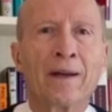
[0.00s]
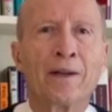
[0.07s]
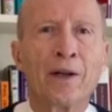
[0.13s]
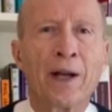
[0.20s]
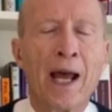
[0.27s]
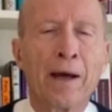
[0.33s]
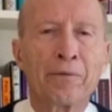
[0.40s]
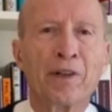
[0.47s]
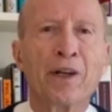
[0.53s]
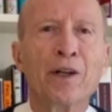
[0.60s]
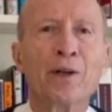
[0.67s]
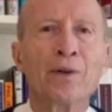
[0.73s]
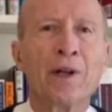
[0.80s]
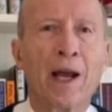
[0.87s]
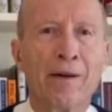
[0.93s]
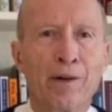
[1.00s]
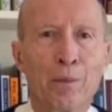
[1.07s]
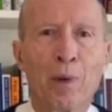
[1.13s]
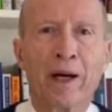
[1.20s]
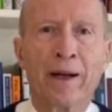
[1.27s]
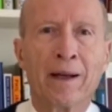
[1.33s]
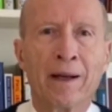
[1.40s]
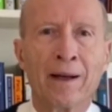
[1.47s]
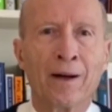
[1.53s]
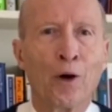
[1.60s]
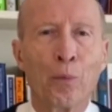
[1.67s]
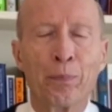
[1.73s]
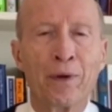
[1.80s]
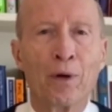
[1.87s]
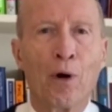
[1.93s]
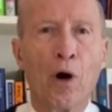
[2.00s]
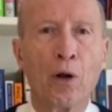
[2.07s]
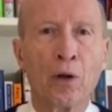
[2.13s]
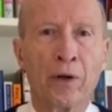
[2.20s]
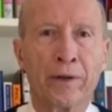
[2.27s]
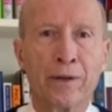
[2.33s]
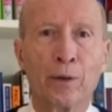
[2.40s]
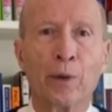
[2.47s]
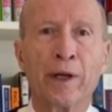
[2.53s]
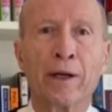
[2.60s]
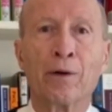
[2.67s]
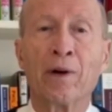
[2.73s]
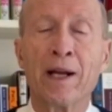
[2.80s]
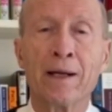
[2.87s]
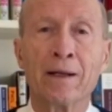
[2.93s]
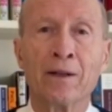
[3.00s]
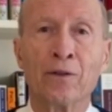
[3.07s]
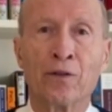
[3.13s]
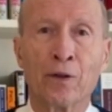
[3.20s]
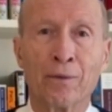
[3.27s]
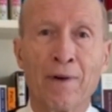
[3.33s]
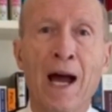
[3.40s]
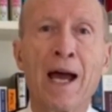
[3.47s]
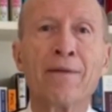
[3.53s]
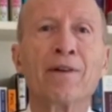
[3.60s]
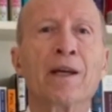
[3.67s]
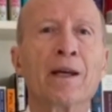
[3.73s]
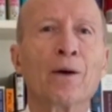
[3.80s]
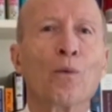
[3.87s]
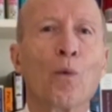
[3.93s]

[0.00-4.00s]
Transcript: Good afternoon to everybody. I hope you all are doing great and surviving